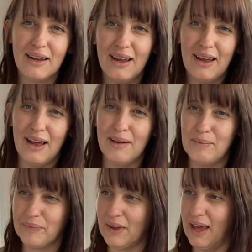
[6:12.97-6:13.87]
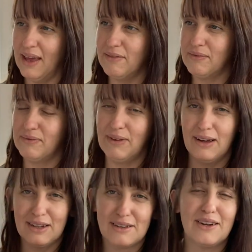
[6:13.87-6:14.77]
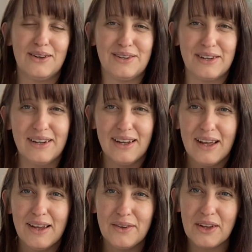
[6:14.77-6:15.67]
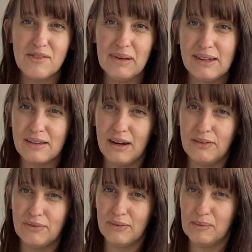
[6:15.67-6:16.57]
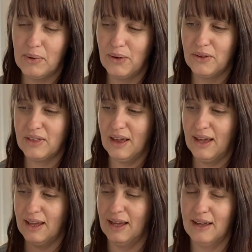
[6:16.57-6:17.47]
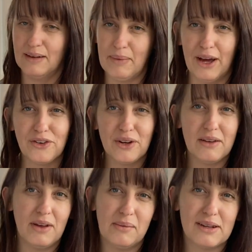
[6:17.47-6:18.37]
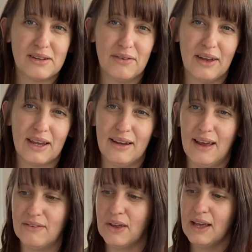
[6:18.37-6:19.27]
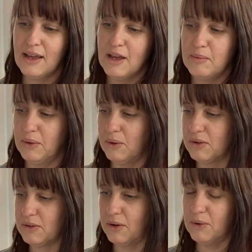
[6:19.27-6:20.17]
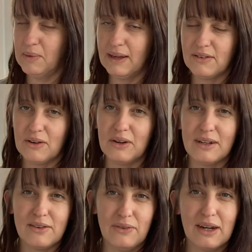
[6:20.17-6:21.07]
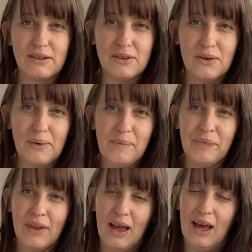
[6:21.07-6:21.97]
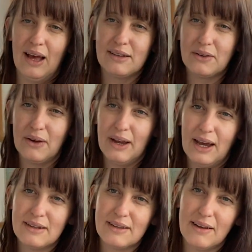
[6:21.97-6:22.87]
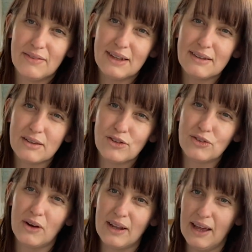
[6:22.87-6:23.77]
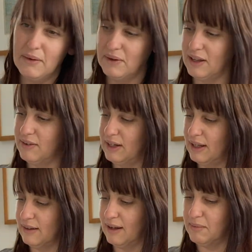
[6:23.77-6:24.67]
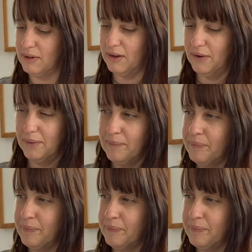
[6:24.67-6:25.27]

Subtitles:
I have found a solution to give myself both a boundary of how much stuff I can have, but also make sure it's functional. So I just have this trolley. I will leave it linked down below.